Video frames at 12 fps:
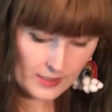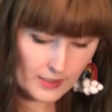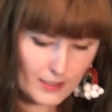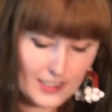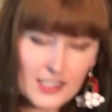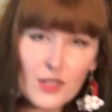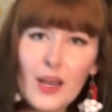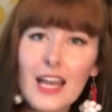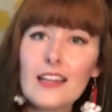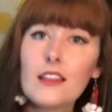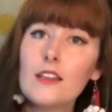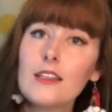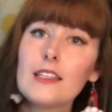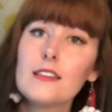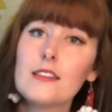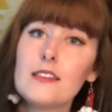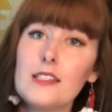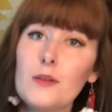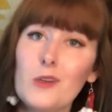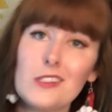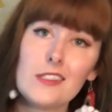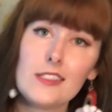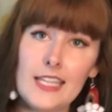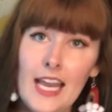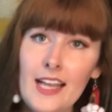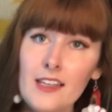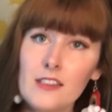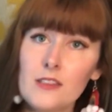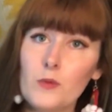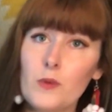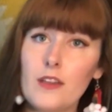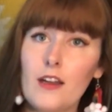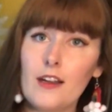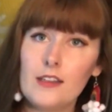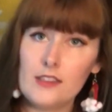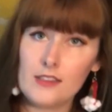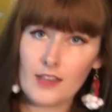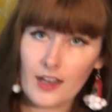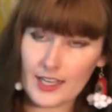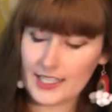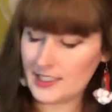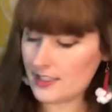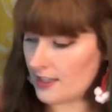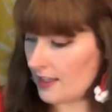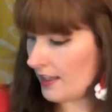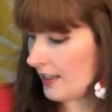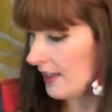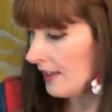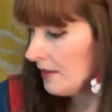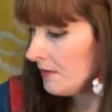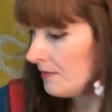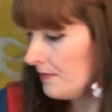So let's go ahead and look and see what's next with our design thinking.